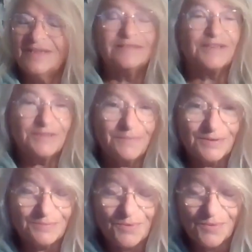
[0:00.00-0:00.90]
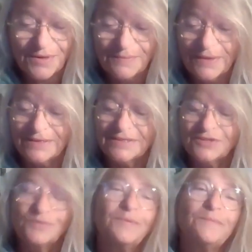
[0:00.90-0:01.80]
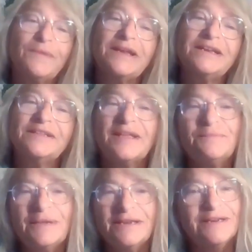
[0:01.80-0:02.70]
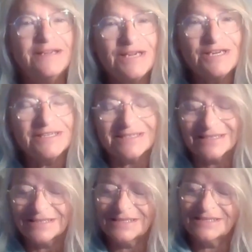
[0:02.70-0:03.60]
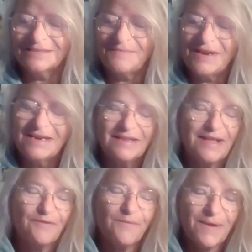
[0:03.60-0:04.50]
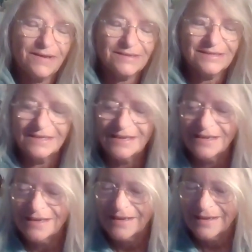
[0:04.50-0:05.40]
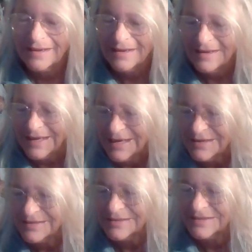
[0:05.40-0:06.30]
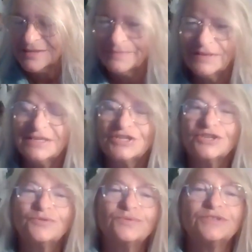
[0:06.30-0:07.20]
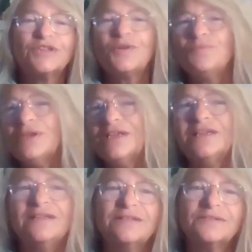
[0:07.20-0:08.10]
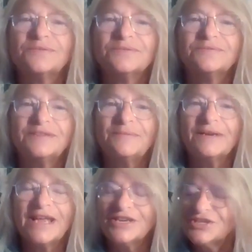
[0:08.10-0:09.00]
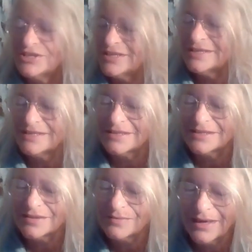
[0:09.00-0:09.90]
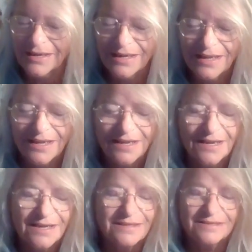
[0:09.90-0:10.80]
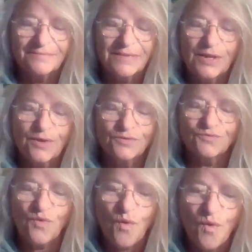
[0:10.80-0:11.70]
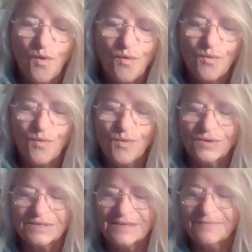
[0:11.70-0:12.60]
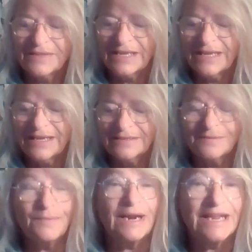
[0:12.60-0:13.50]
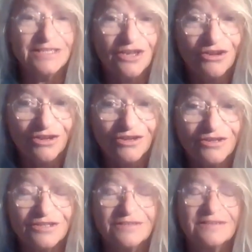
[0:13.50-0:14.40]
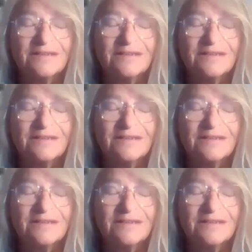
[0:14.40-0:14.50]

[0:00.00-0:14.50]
as I suppose porcupines do, but mainly they mean innocence, mainly they're about innocence. But this can also be the sort of double edged innocence when something goes wrong or something, someone gets hurt.